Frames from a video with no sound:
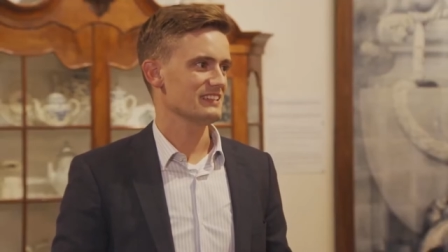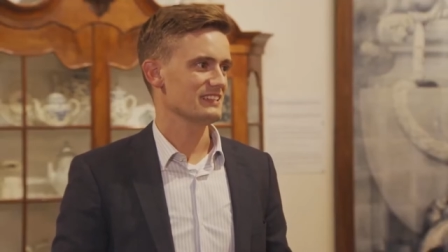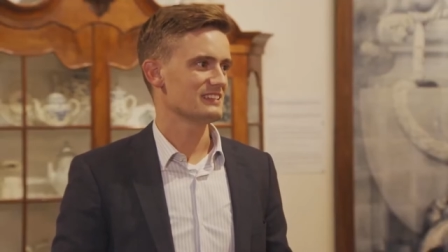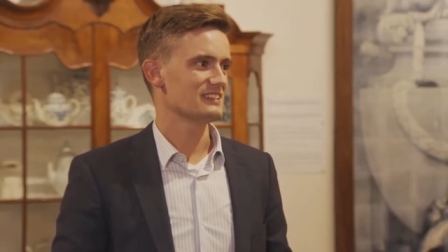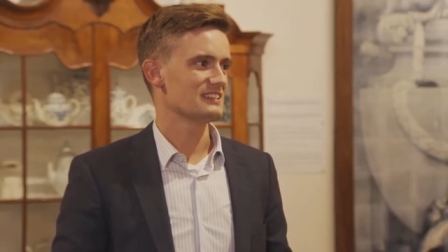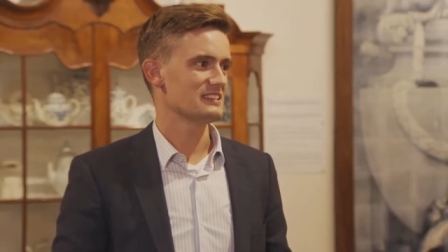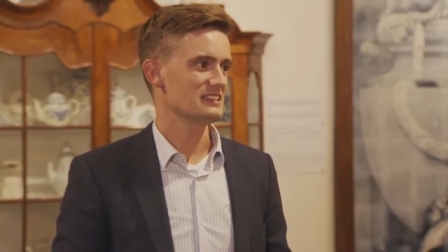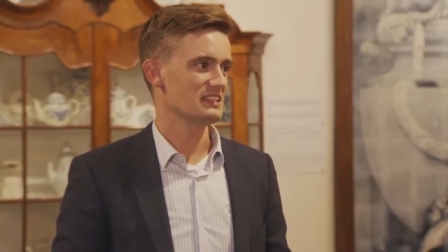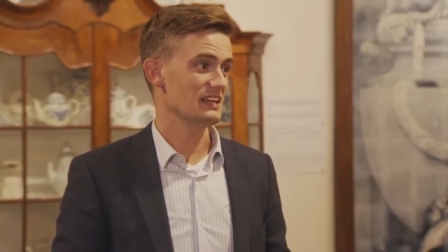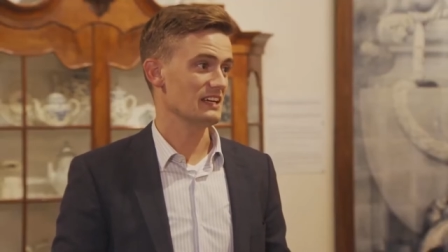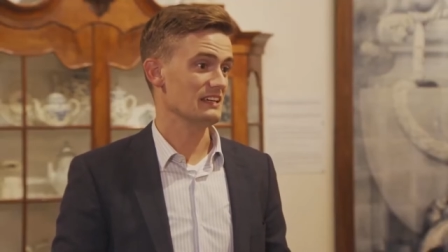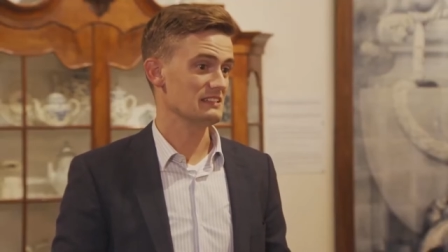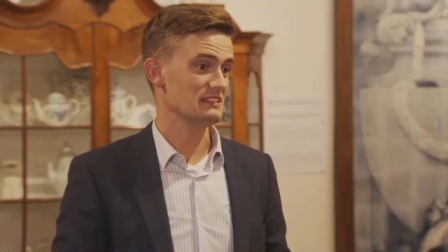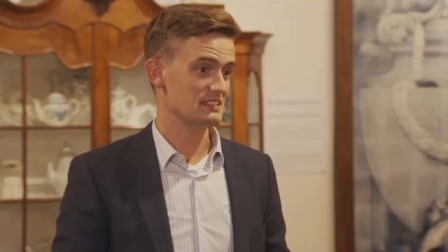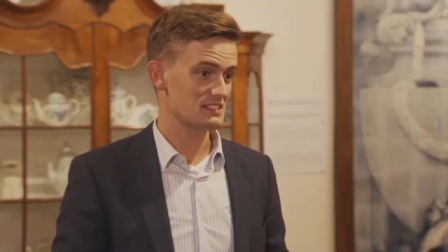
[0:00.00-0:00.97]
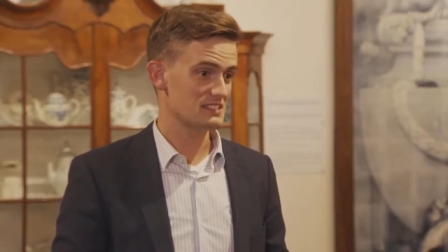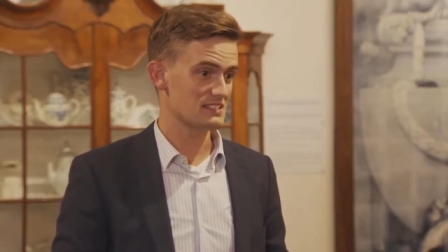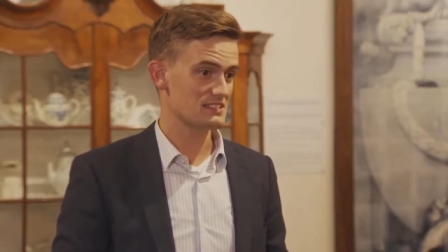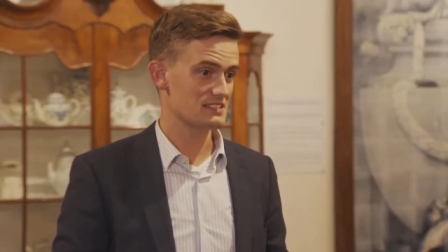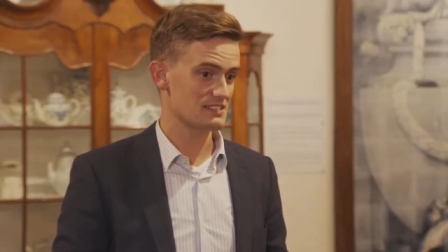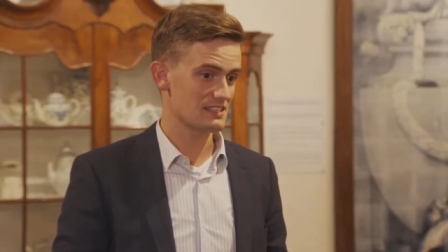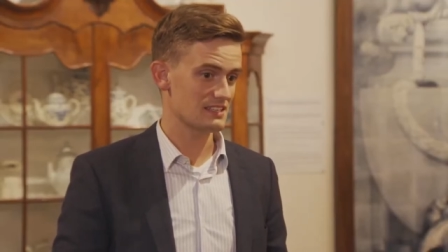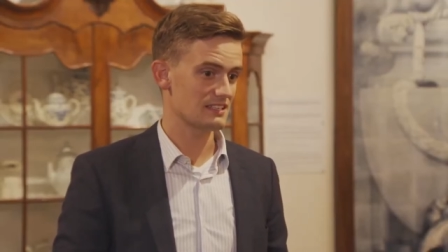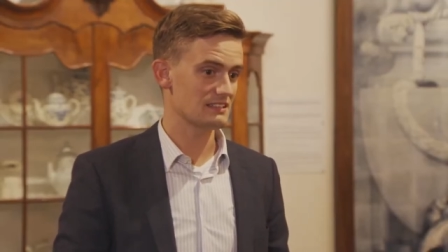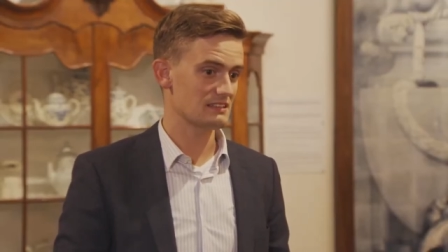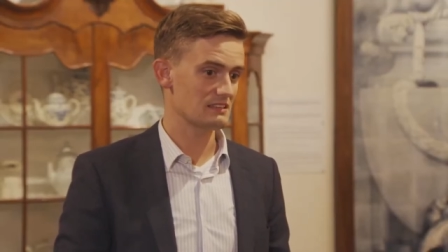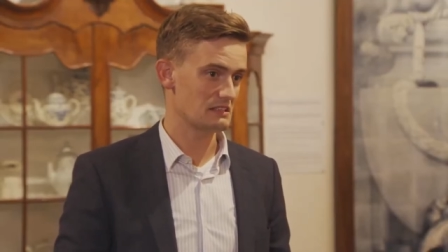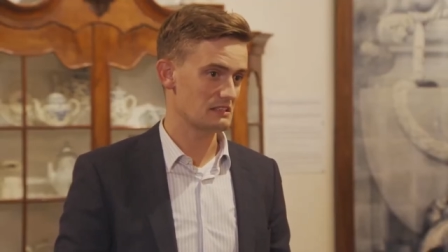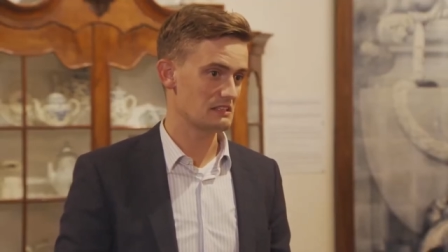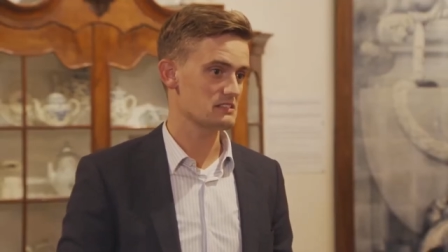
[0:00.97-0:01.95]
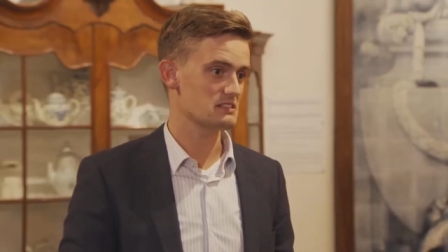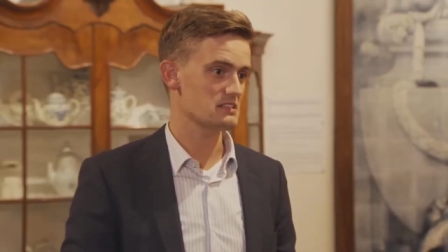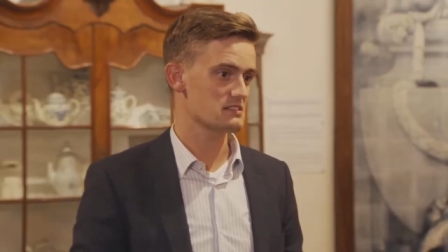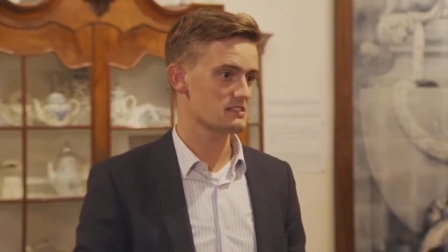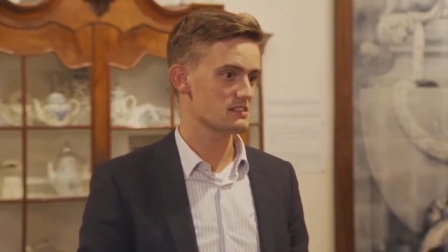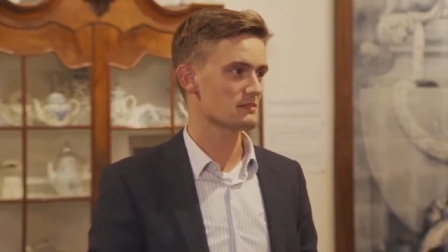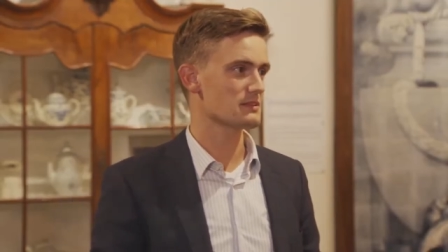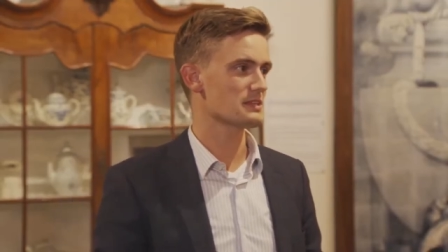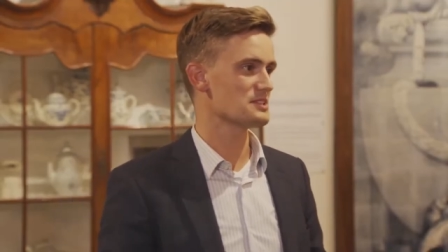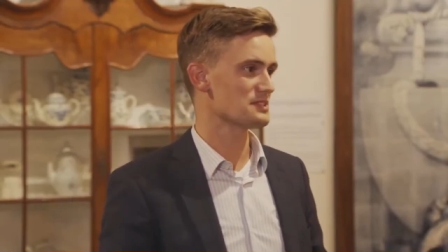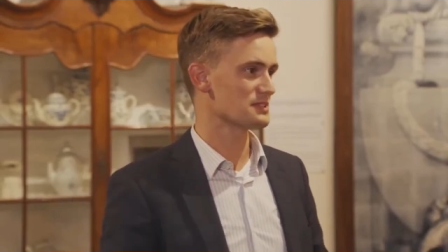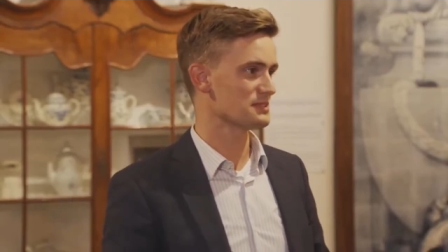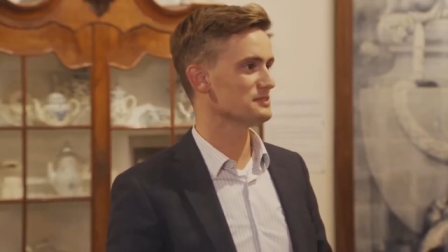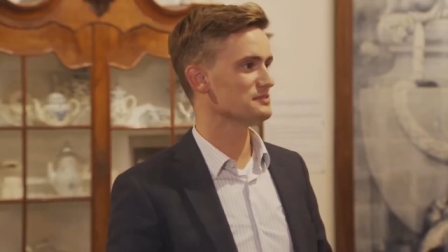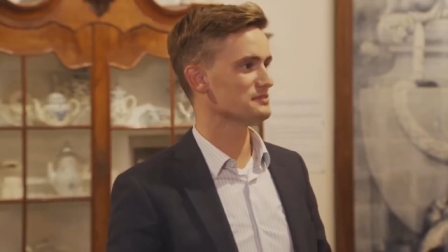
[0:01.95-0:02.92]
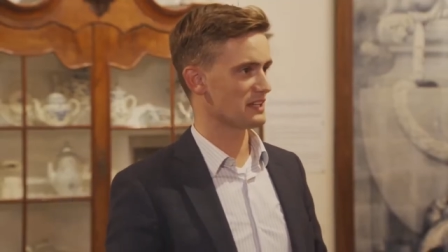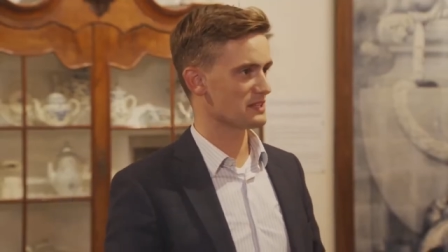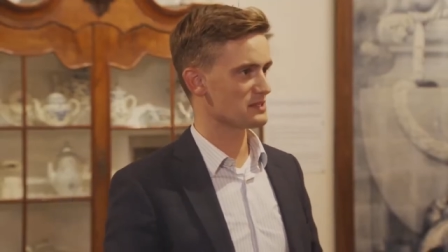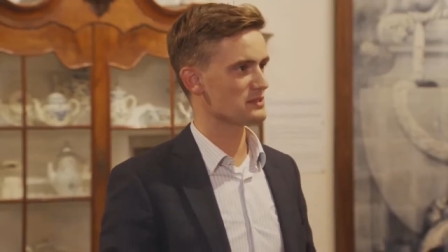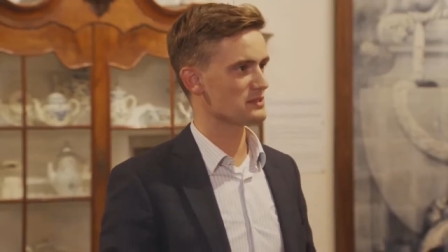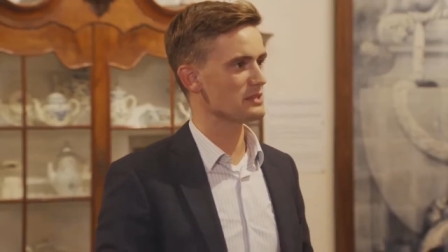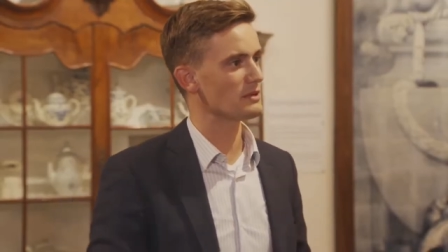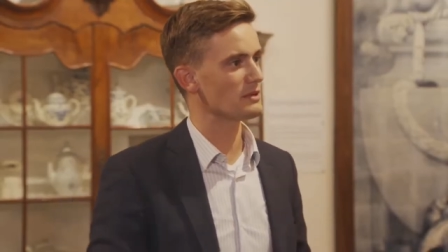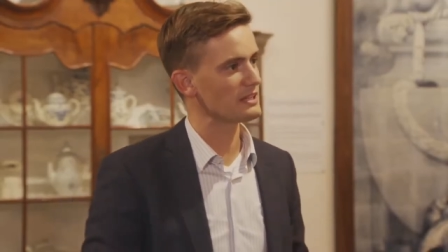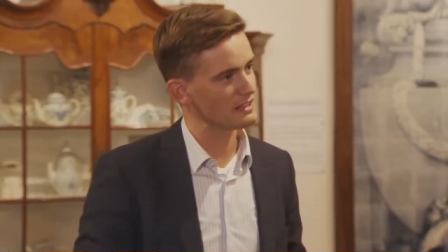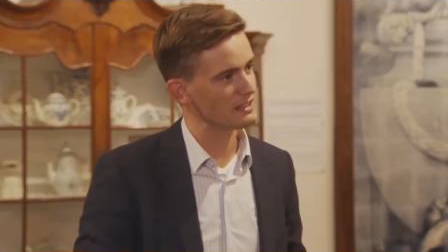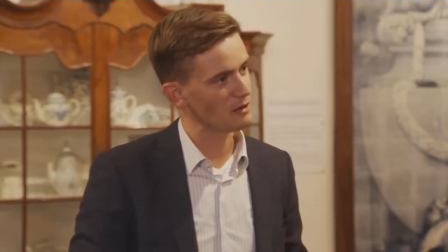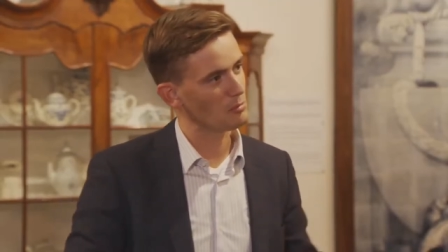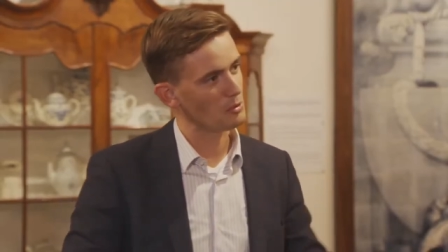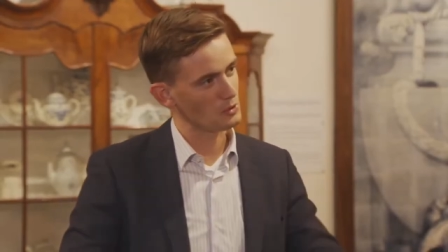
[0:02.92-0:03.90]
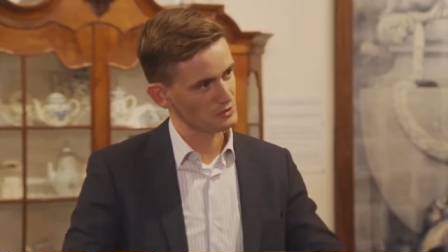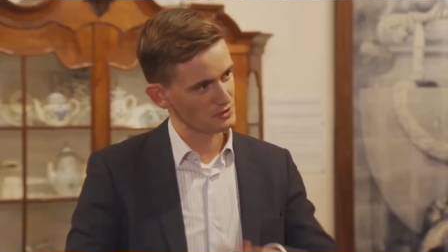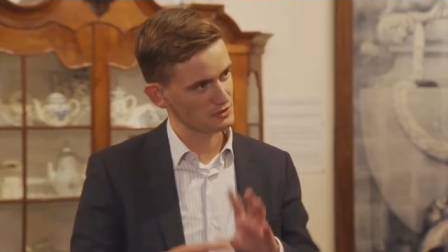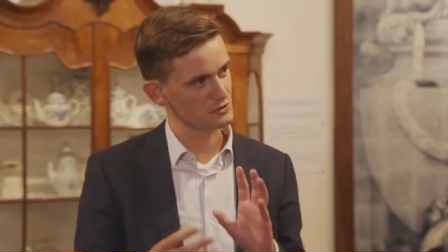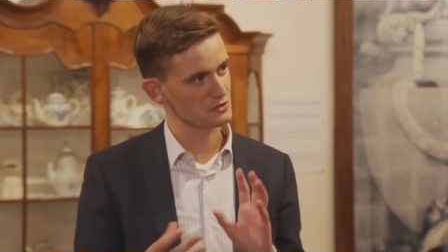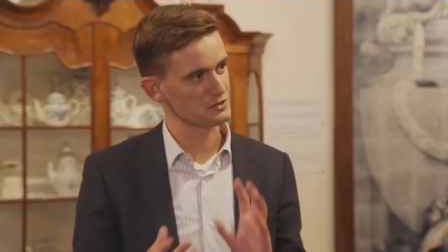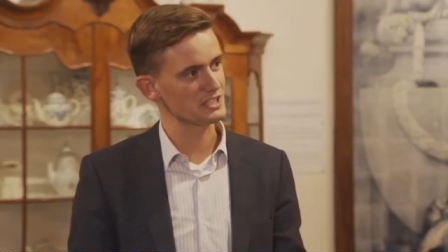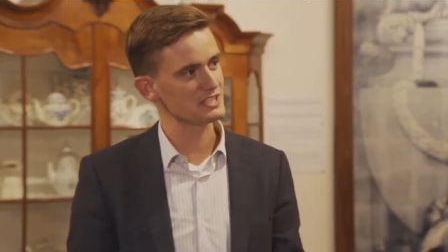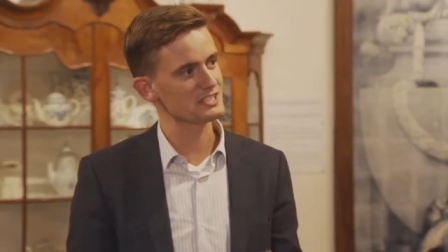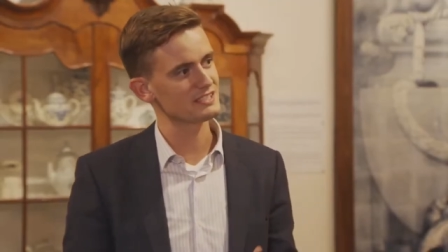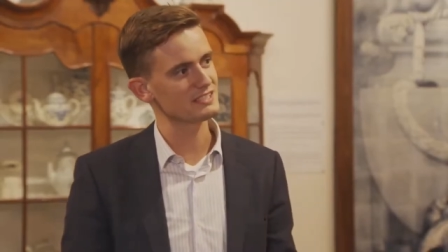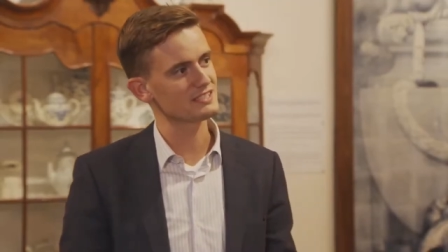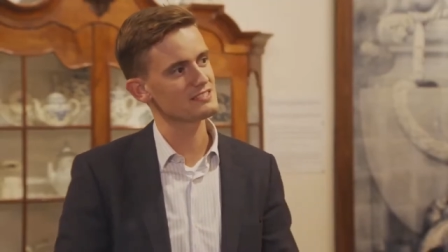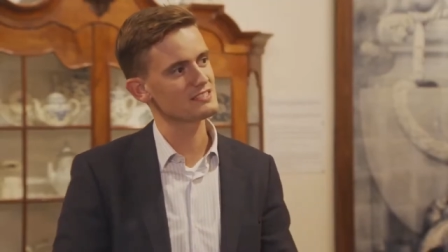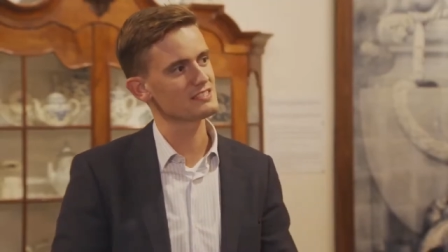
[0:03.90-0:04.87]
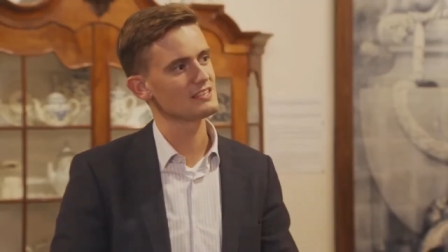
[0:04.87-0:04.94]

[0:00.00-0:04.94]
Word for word: Yeah. Yeah. This is uh, this is the original factory where they uphold the traditions